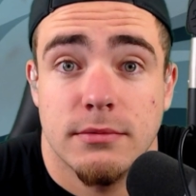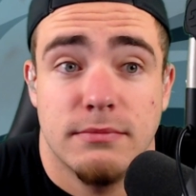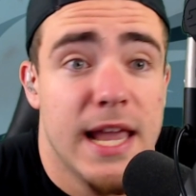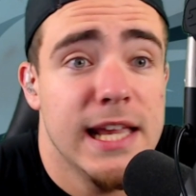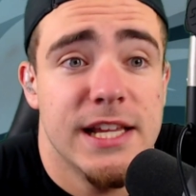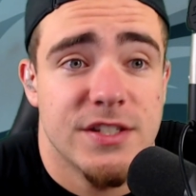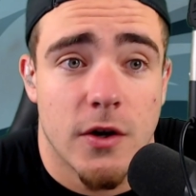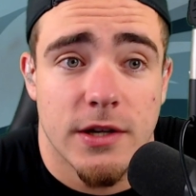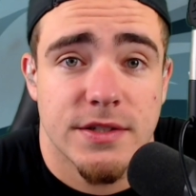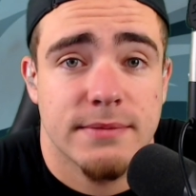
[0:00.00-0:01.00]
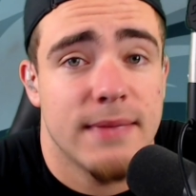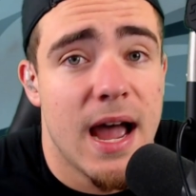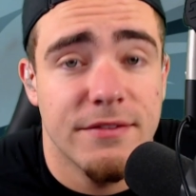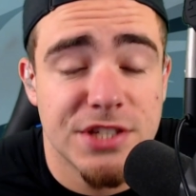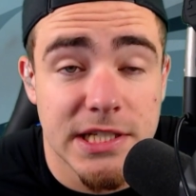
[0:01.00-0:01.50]
Take it easy on us.
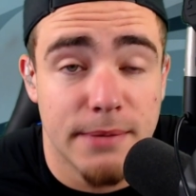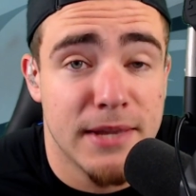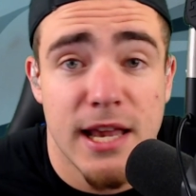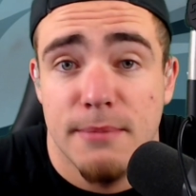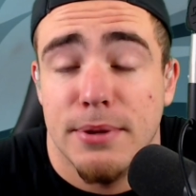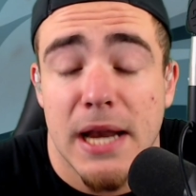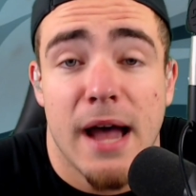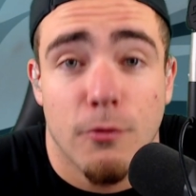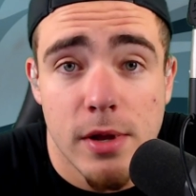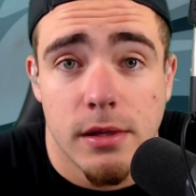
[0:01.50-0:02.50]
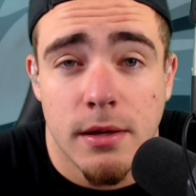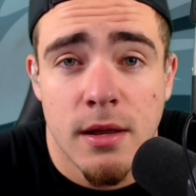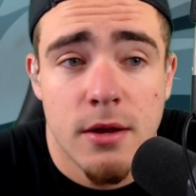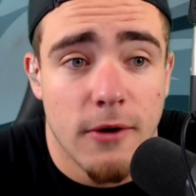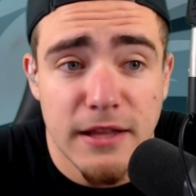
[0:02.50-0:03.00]
Obviously, I'm kidding, but not really,
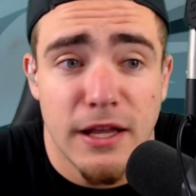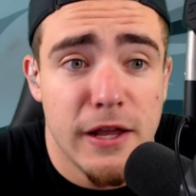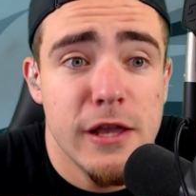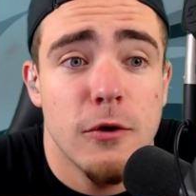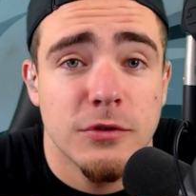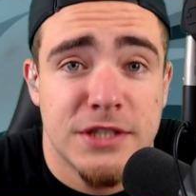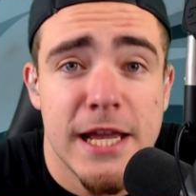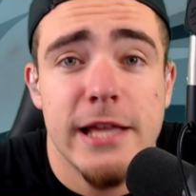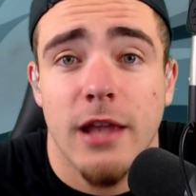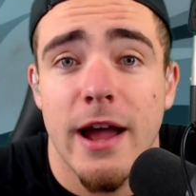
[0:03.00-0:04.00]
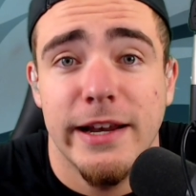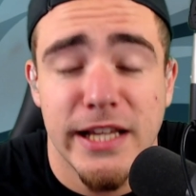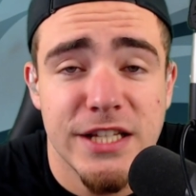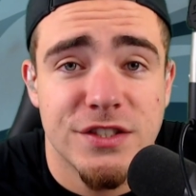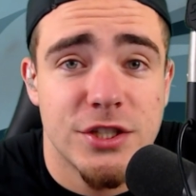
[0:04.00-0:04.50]
right? The Eagles D-line
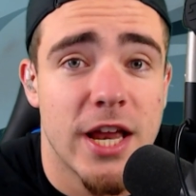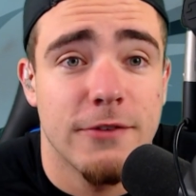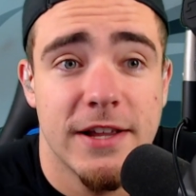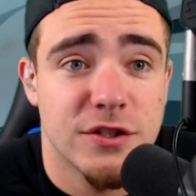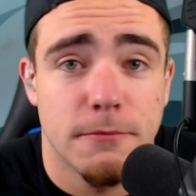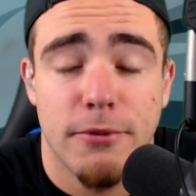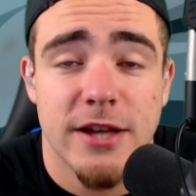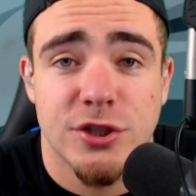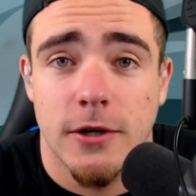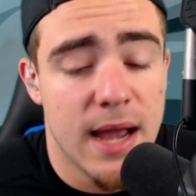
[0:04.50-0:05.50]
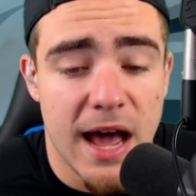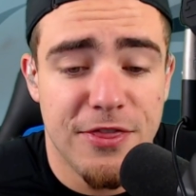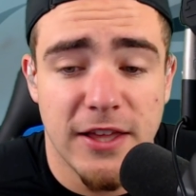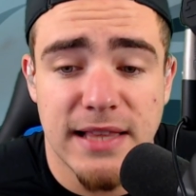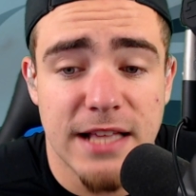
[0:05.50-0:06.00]
needs to generate some pressure. I
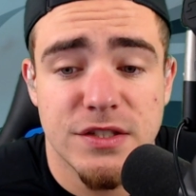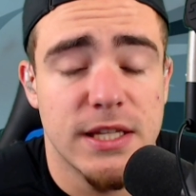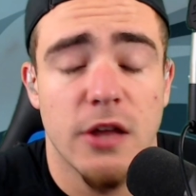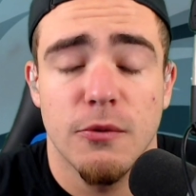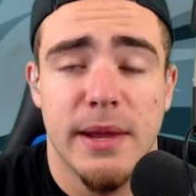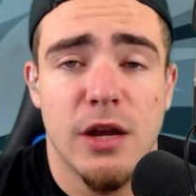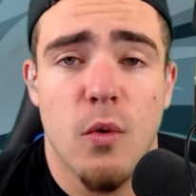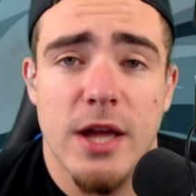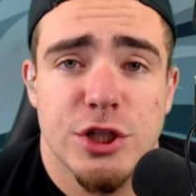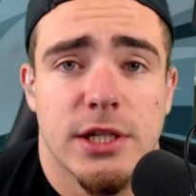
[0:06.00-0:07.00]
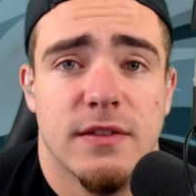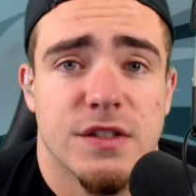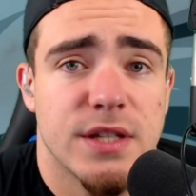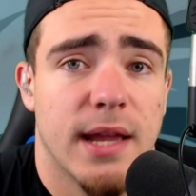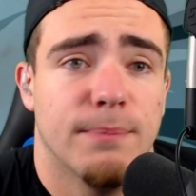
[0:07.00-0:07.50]
think that's the other main question in
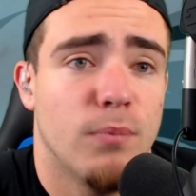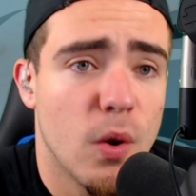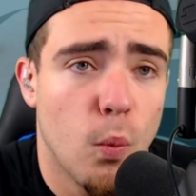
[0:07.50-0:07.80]
this game.